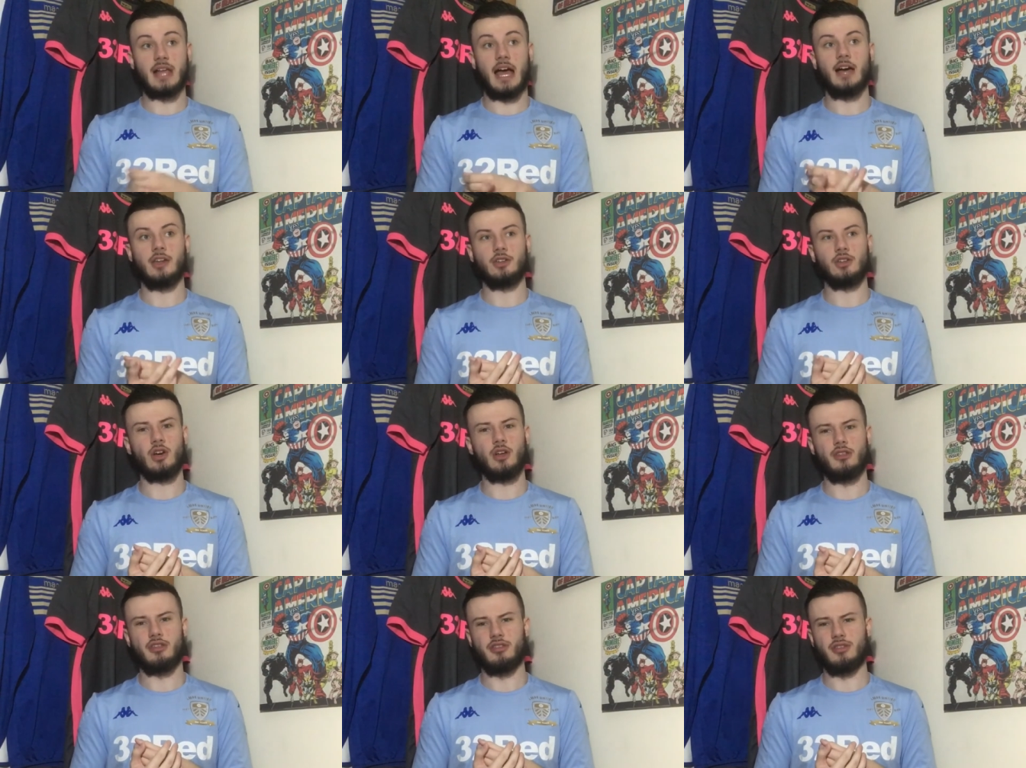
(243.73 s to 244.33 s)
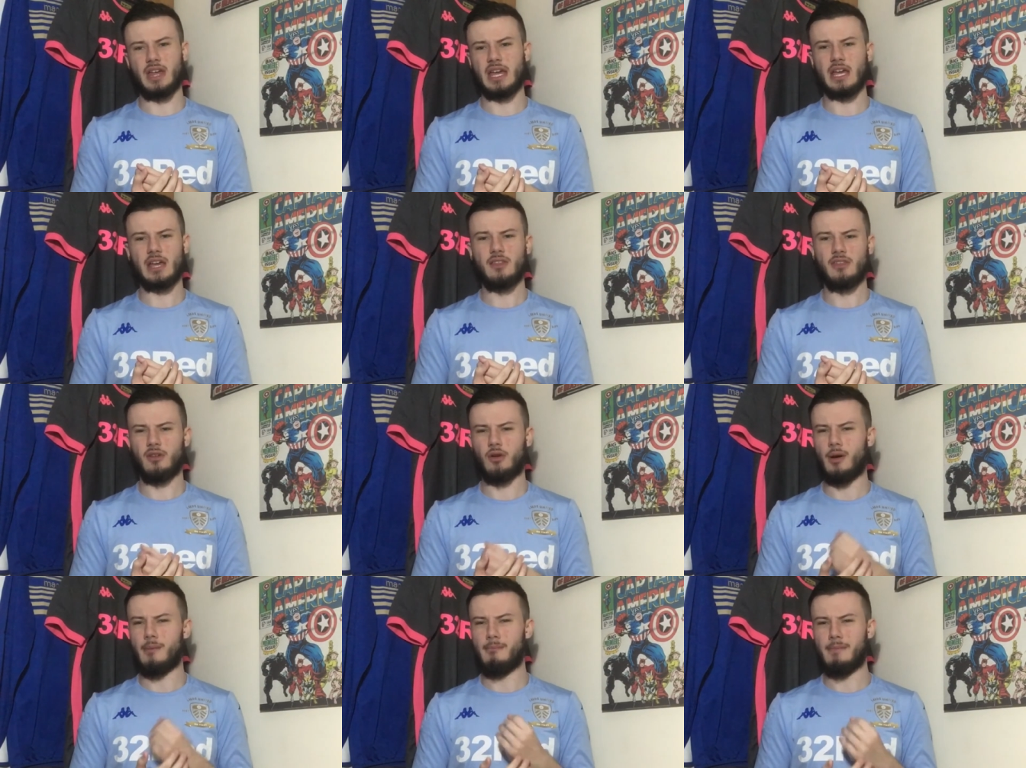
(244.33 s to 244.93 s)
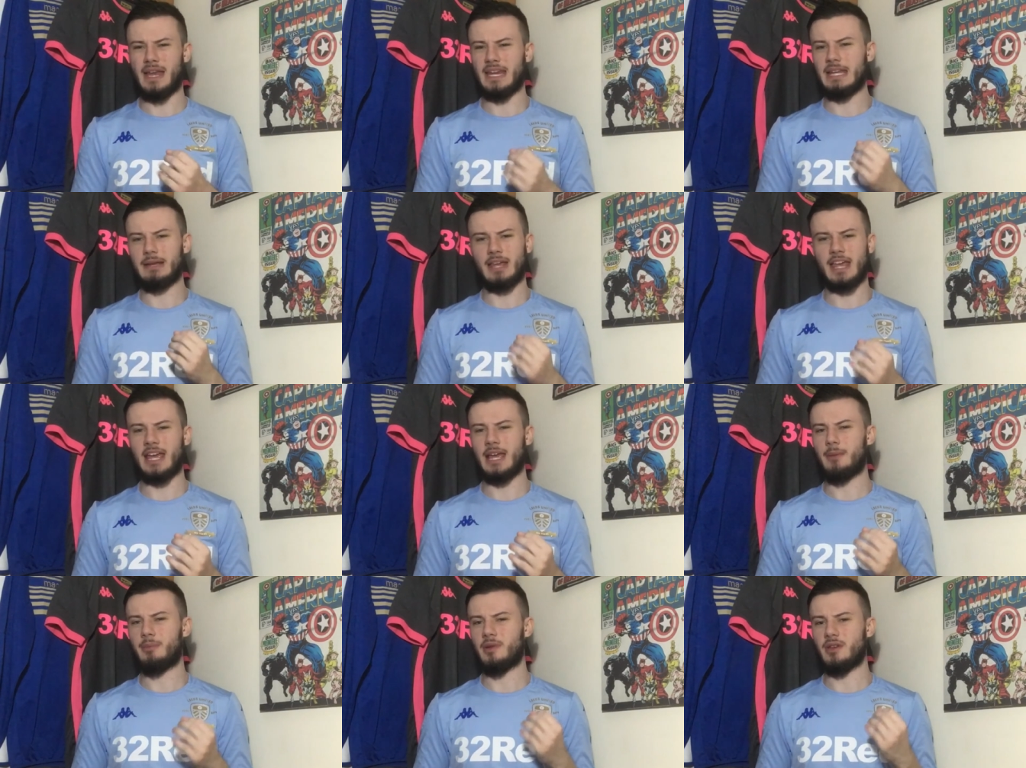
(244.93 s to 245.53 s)
I don't think there are many
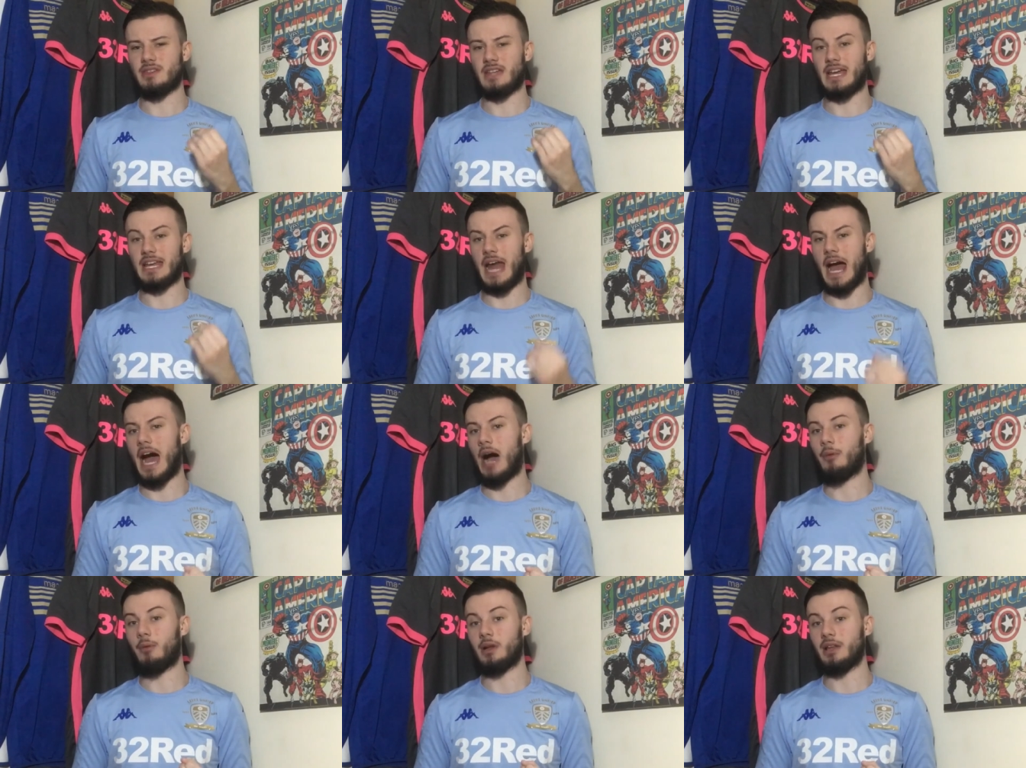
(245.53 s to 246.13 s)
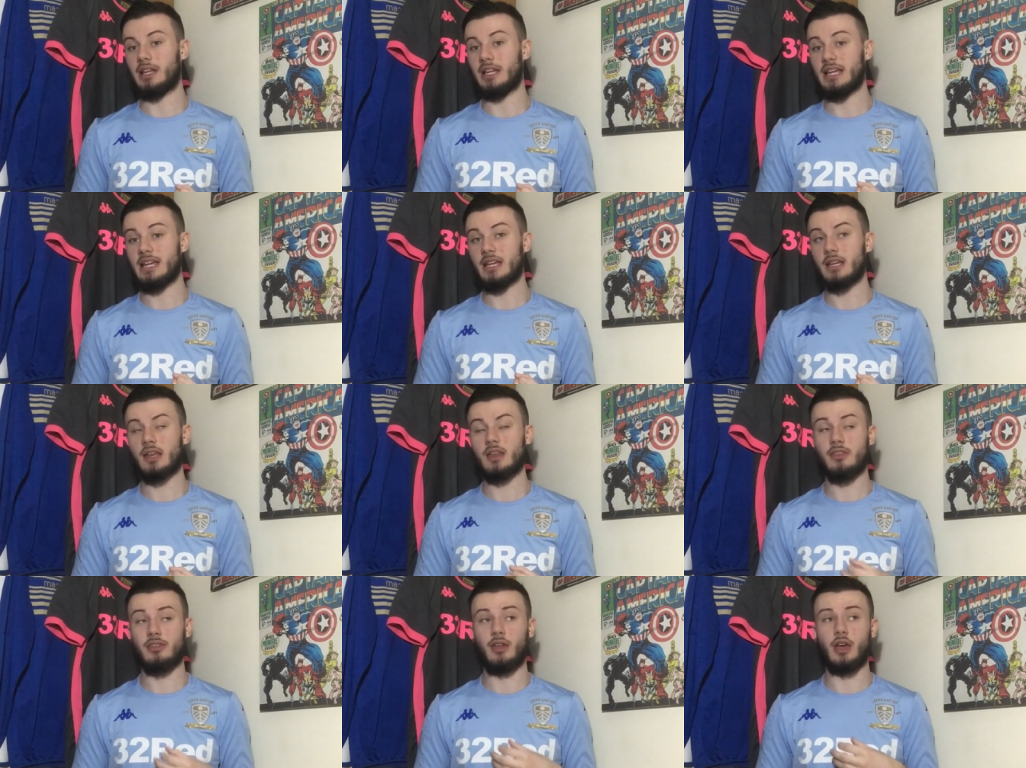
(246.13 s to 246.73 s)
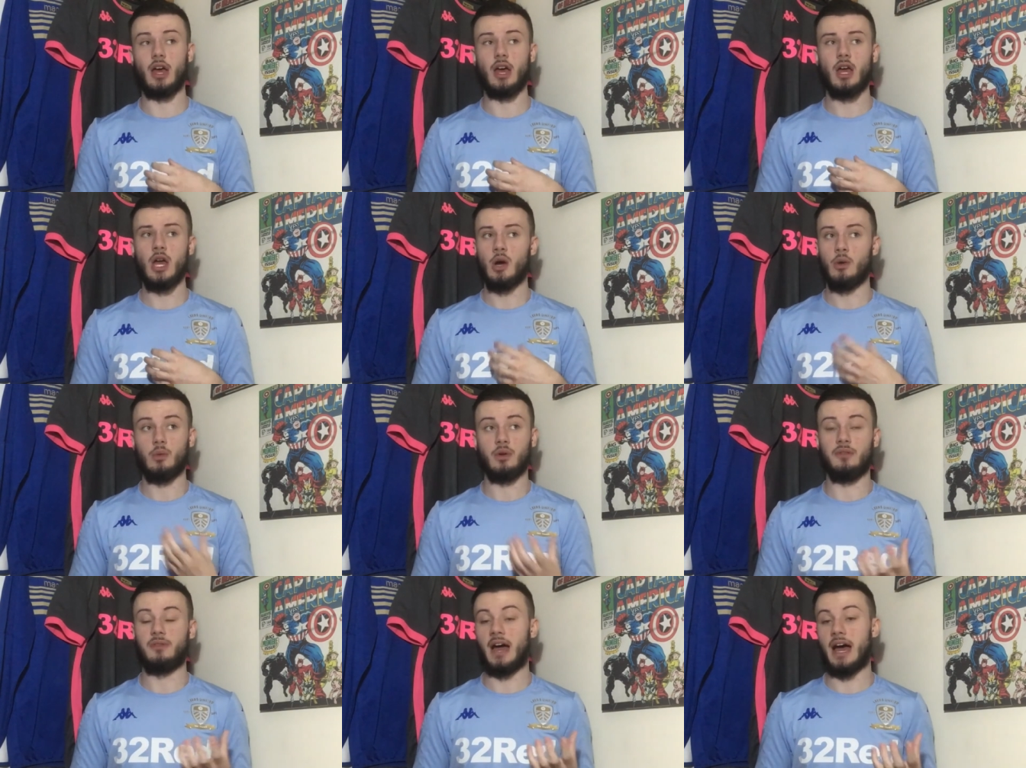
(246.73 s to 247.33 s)
keepers in our league that
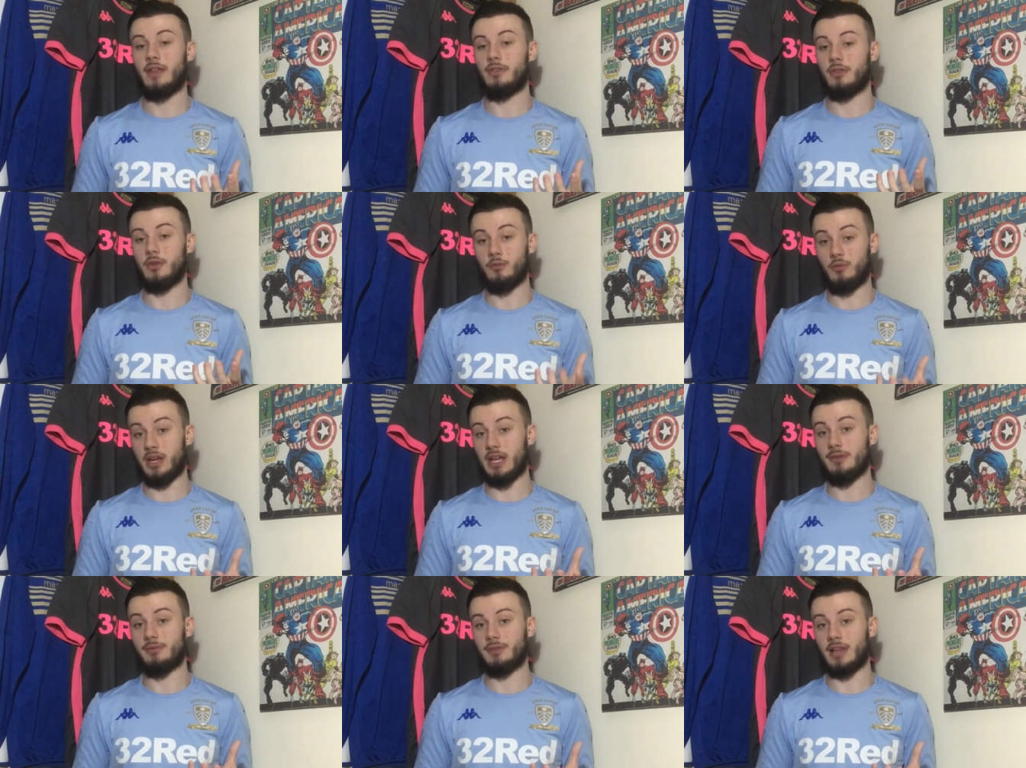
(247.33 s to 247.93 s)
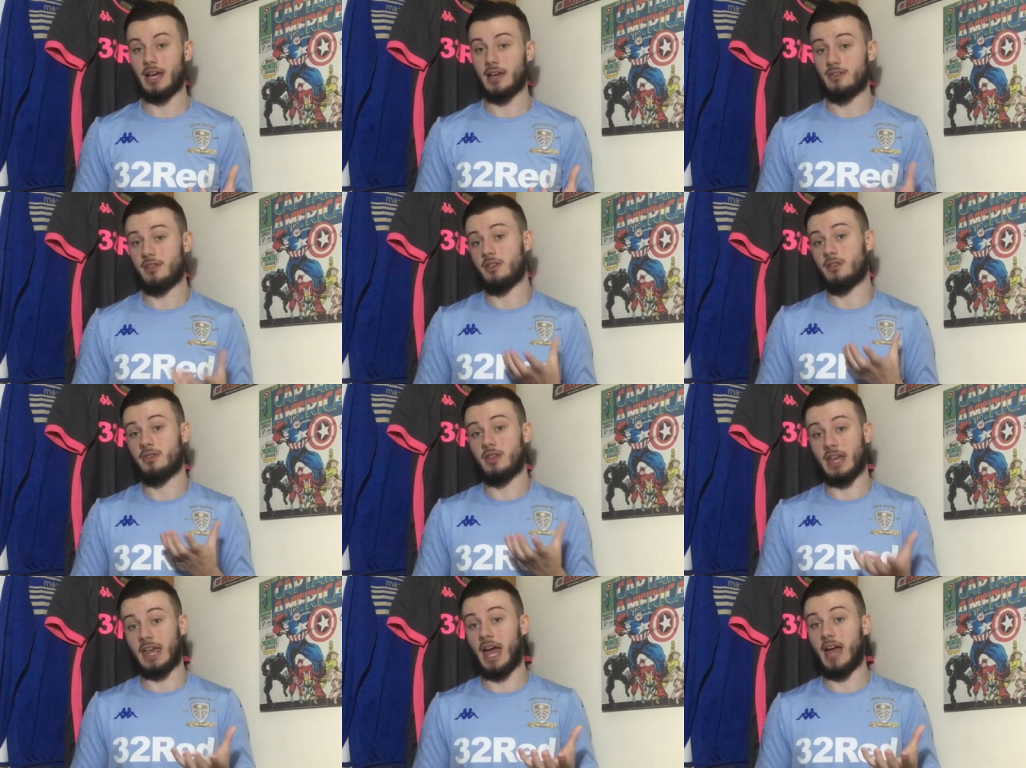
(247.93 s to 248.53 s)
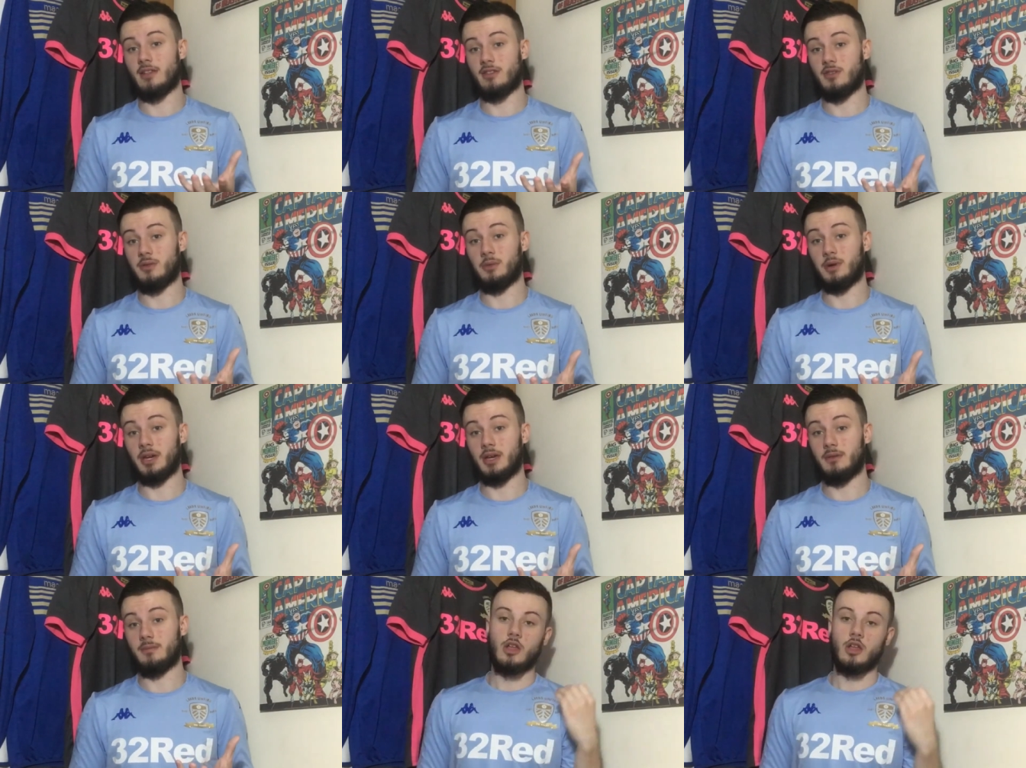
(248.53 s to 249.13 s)
would have had the reflexes to get to
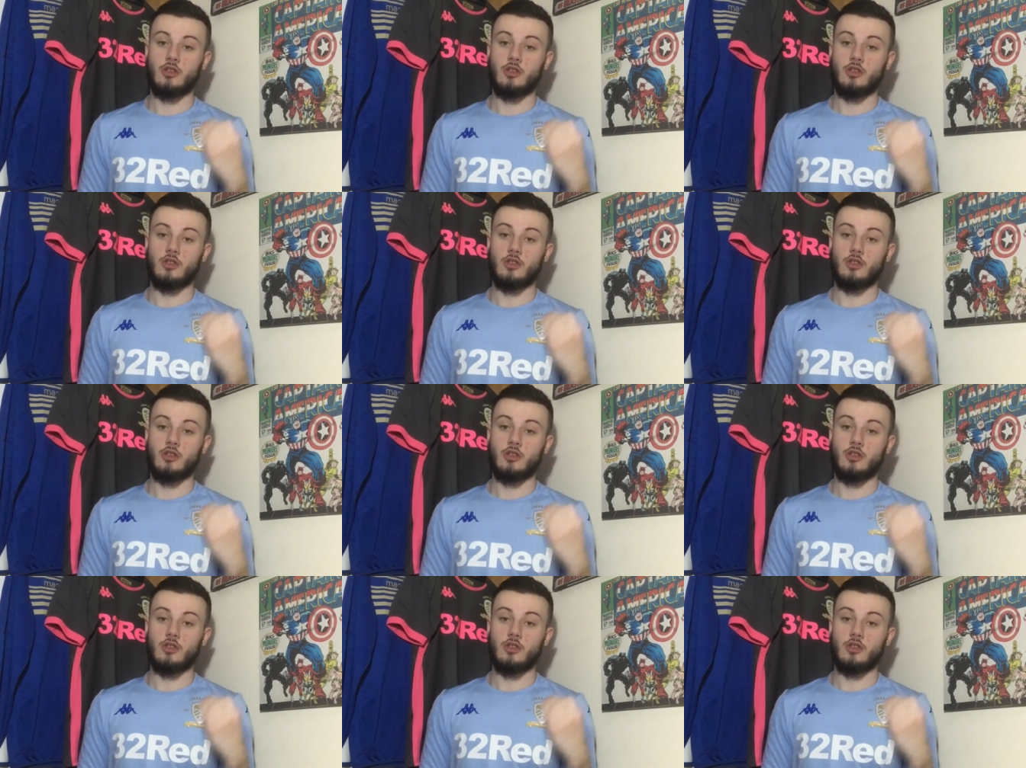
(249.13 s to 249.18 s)
it.